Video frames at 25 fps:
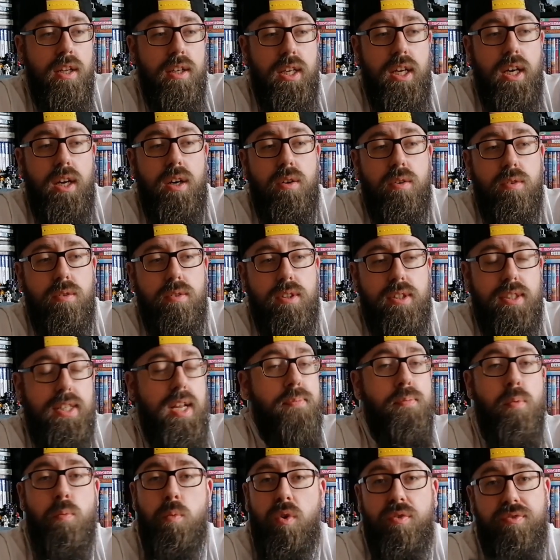Now,
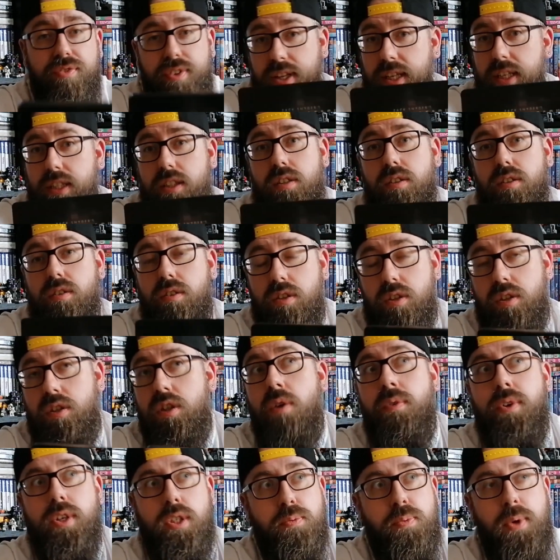Steppenwolf in this looks
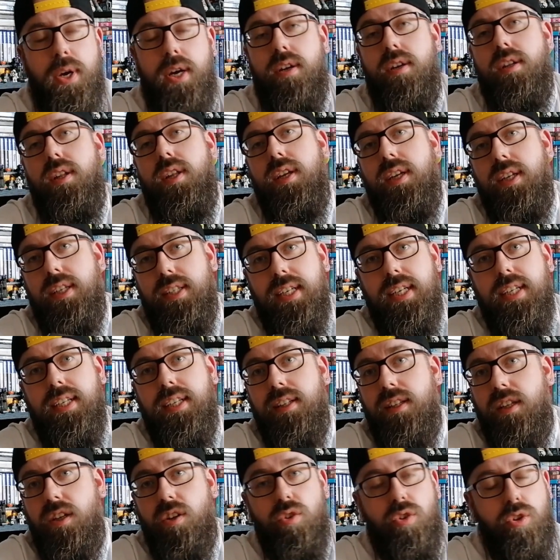so much better than he did
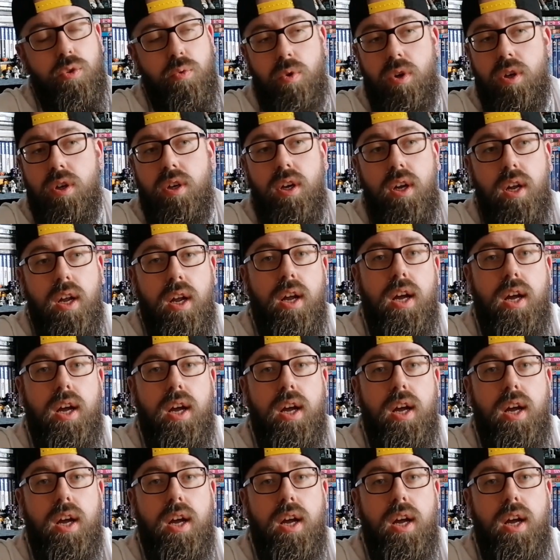in the other one.